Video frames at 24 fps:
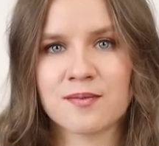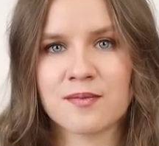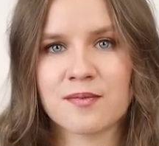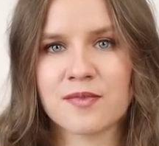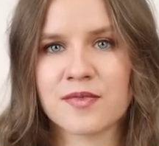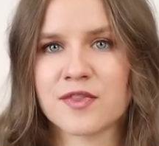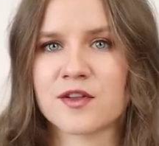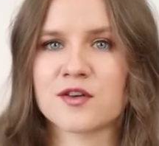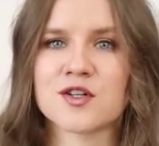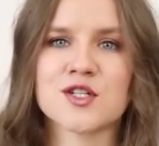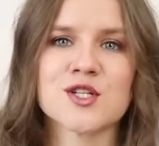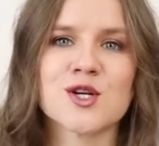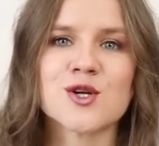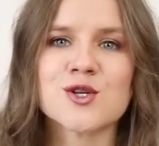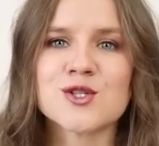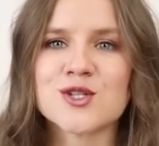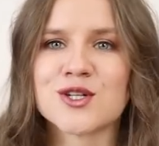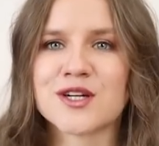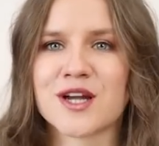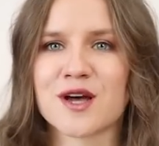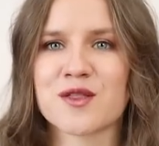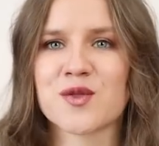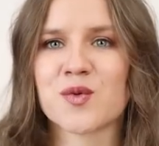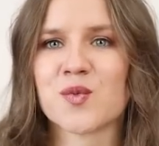There is also
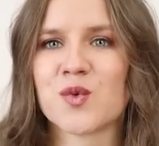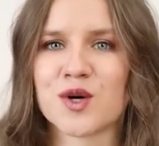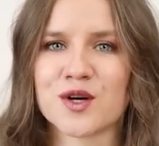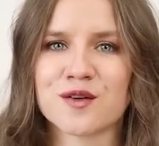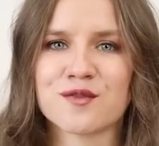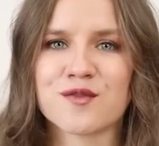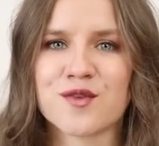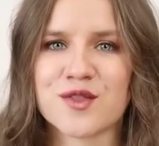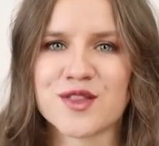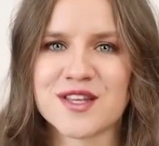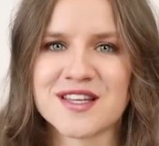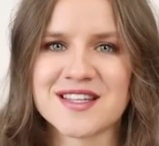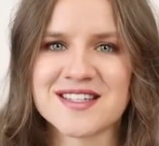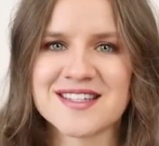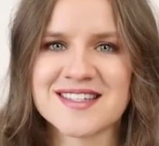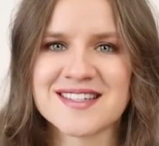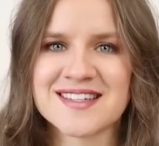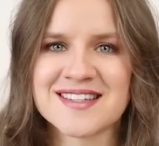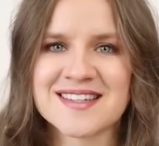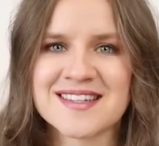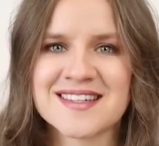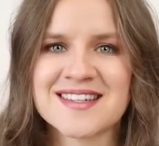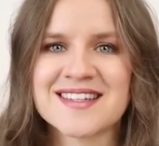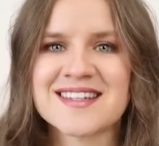another word for this,
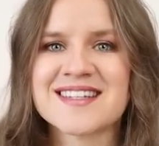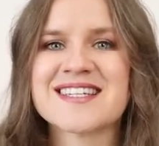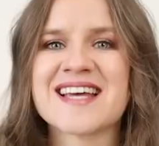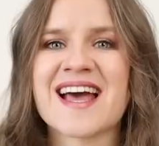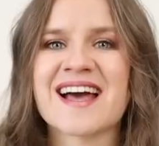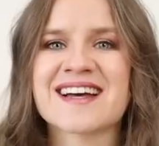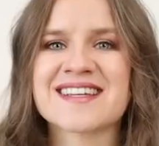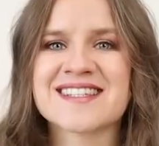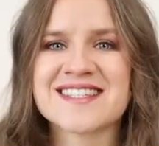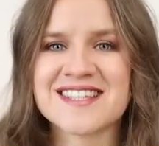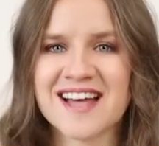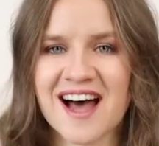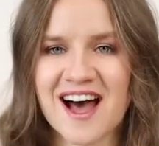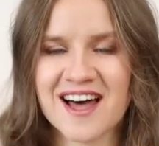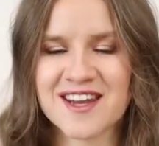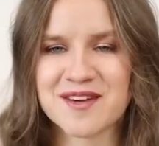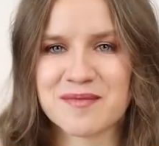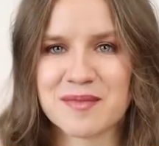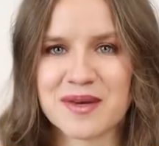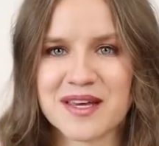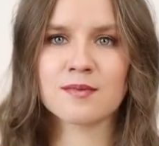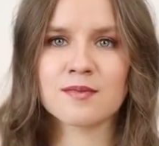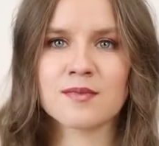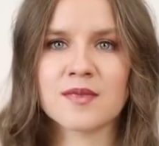
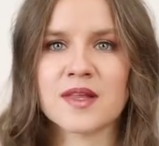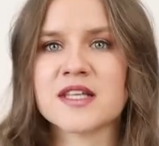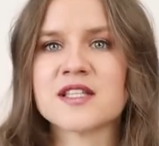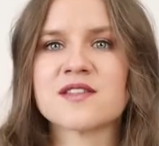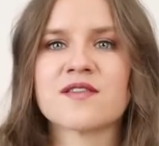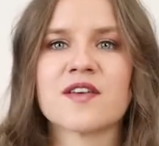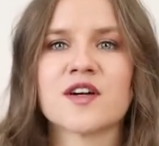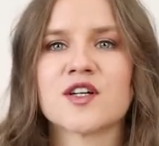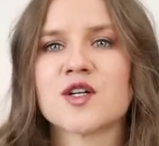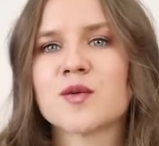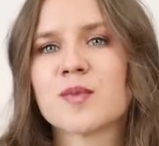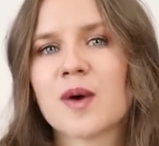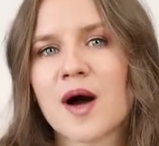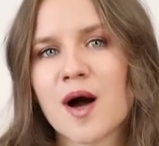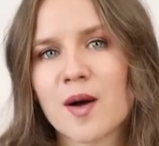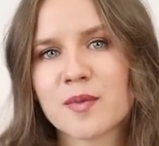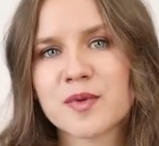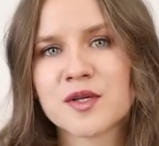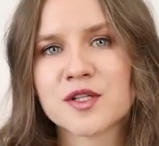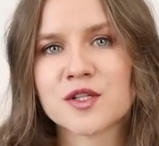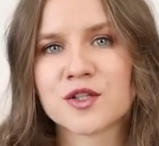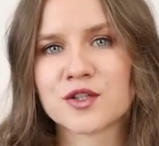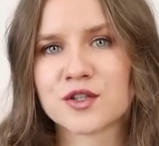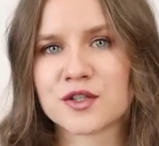taxonomy. It's very
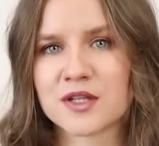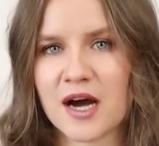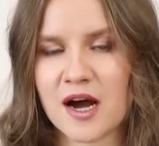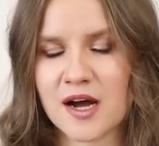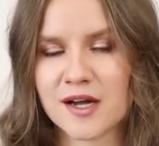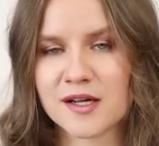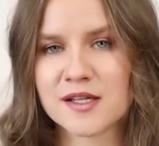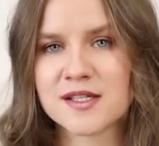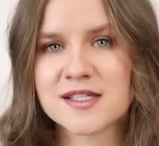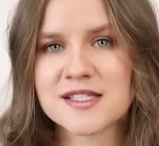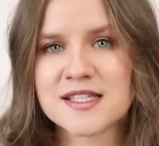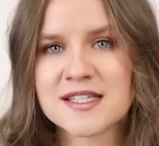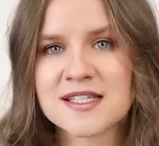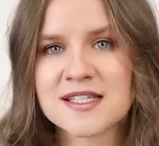popular in IELTS.